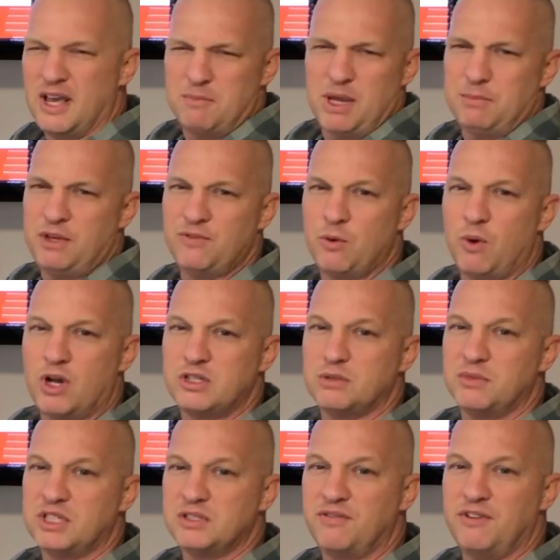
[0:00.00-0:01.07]
and maybe even watch them
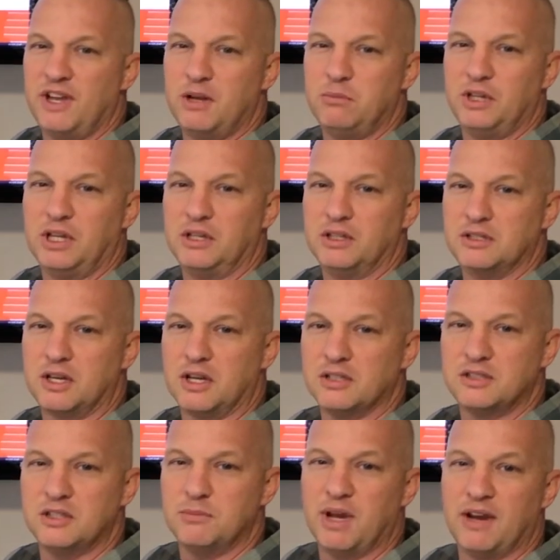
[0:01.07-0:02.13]
as a family and discuss
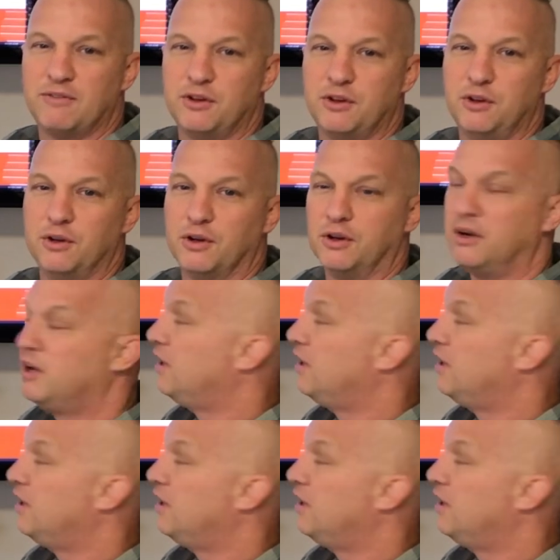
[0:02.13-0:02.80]
them after you're